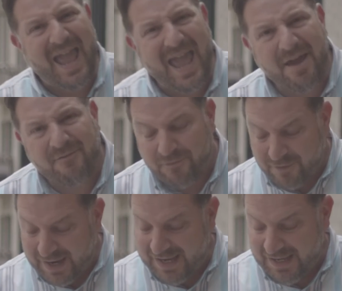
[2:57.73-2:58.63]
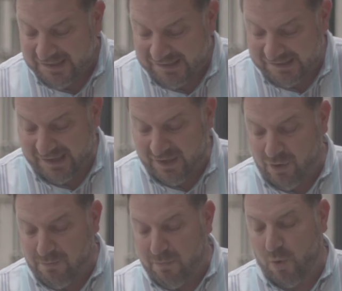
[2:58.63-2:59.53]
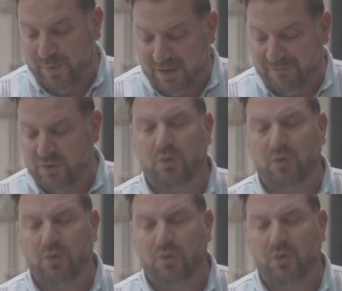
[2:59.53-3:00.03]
every single moment of